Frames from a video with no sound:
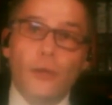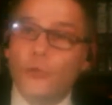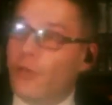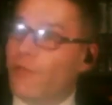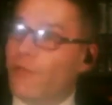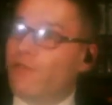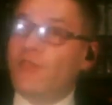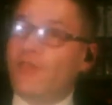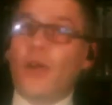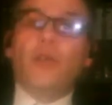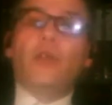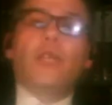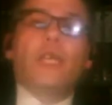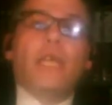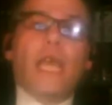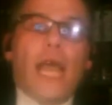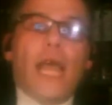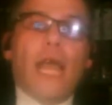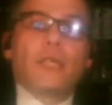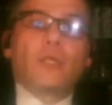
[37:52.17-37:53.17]
Your
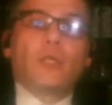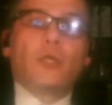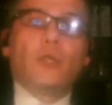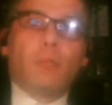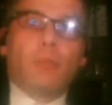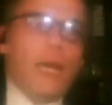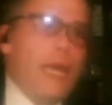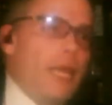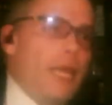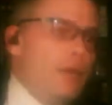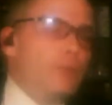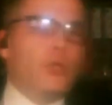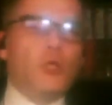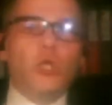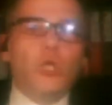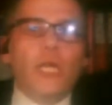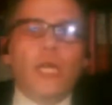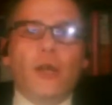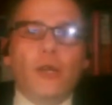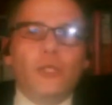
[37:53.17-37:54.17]
Thundercats could play with
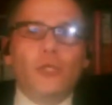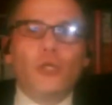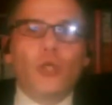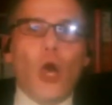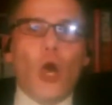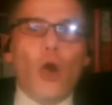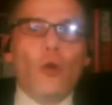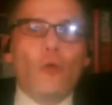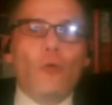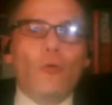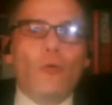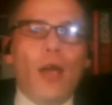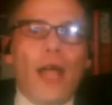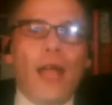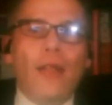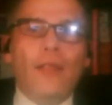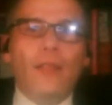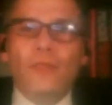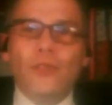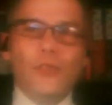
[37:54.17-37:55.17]
GI Joe
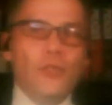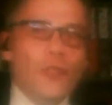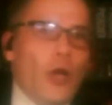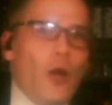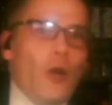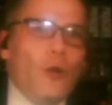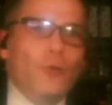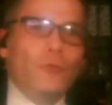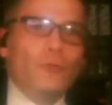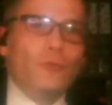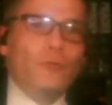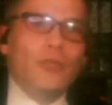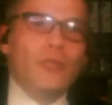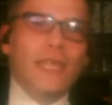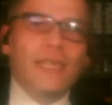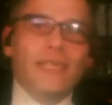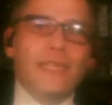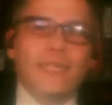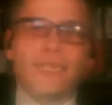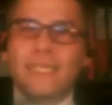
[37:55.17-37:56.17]
and the
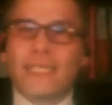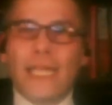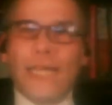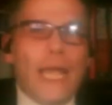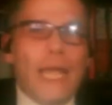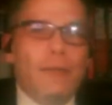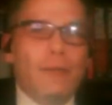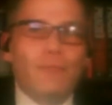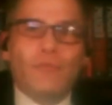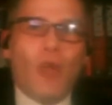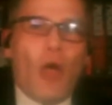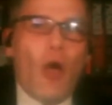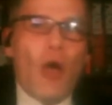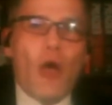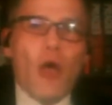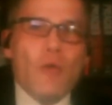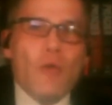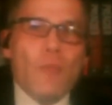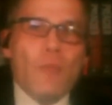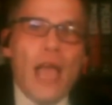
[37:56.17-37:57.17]
Turtles at the same
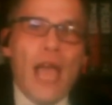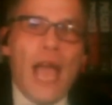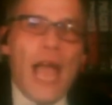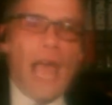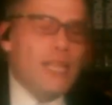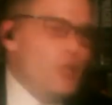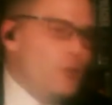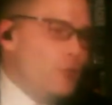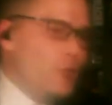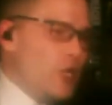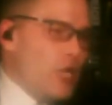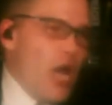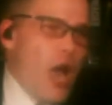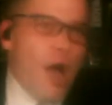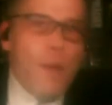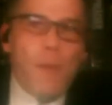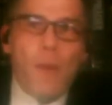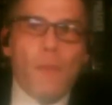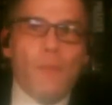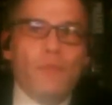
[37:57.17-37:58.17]
time, and you would
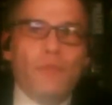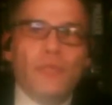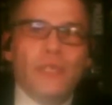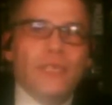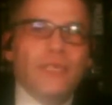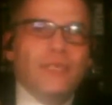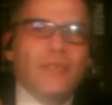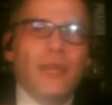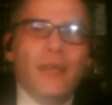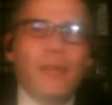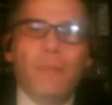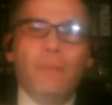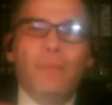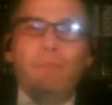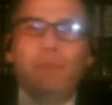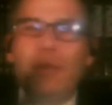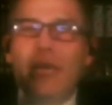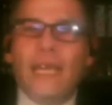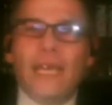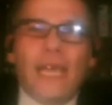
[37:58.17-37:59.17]
come up with these
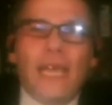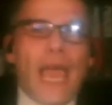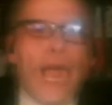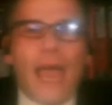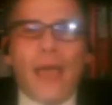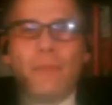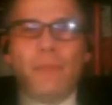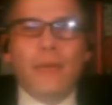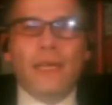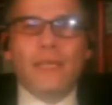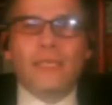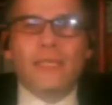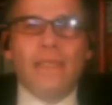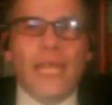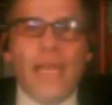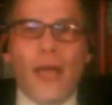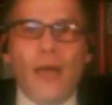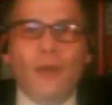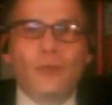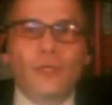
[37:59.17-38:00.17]
big epic
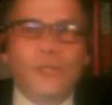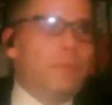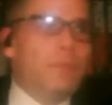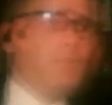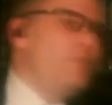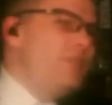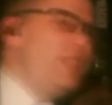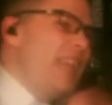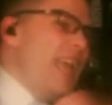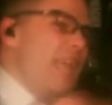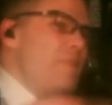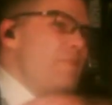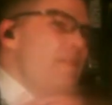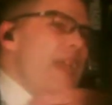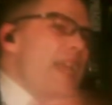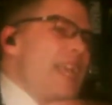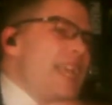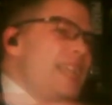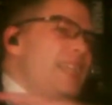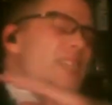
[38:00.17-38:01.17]
tales that they
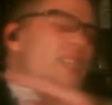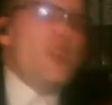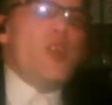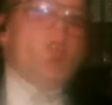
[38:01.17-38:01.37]
made